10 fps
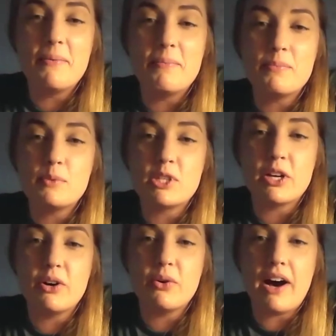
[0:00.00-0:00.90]

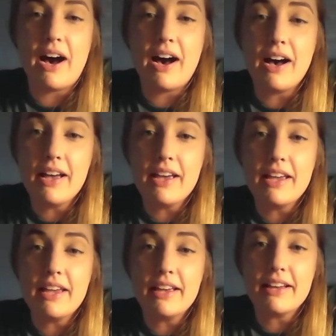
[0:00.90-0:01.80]
So
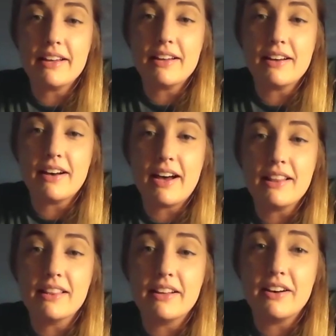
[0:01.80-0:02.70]
I
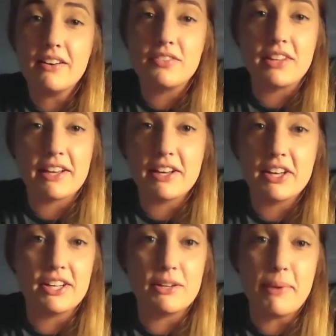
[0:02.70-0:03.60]
love like a
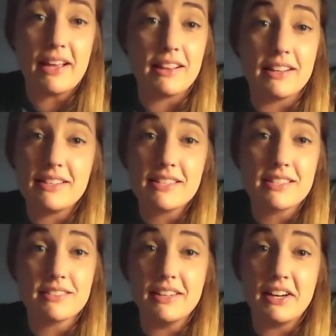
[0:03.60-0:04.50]
good
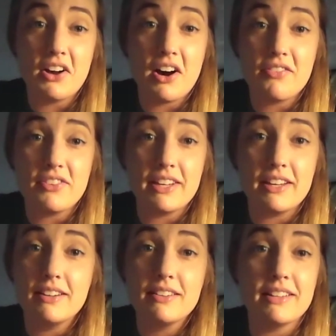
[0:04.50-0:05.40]
Bailey's in a
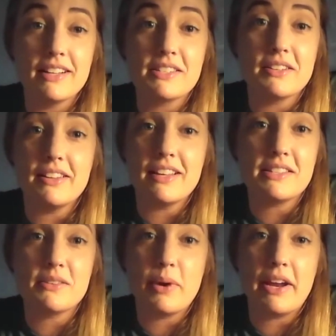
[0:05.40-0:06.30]
coffee.
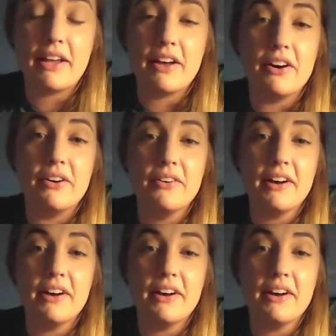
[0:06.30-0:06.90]
That's the way to go.